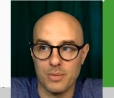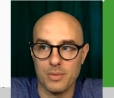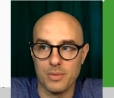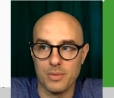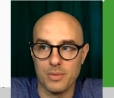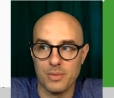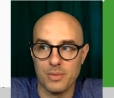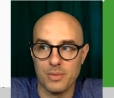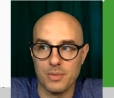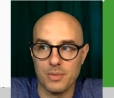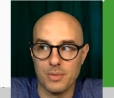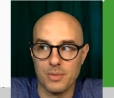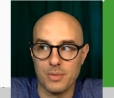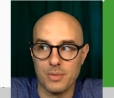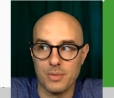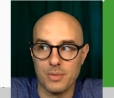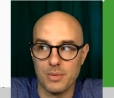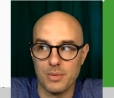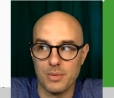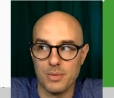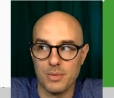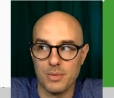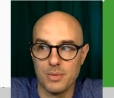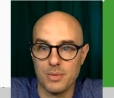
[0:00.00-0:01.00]

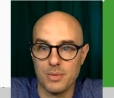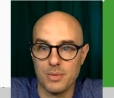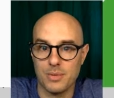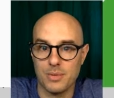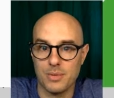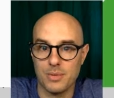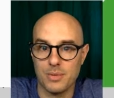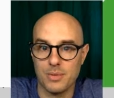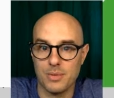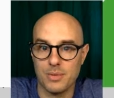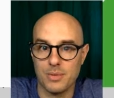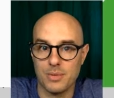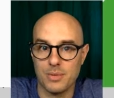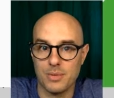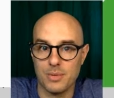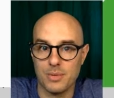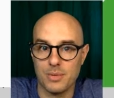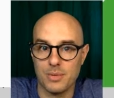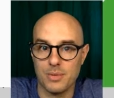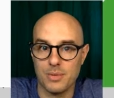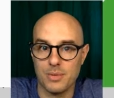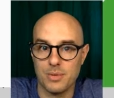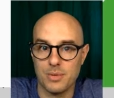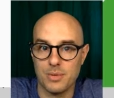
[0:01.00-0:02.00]

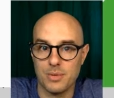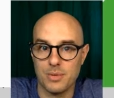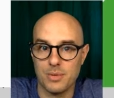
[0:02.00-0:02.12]
[no speech]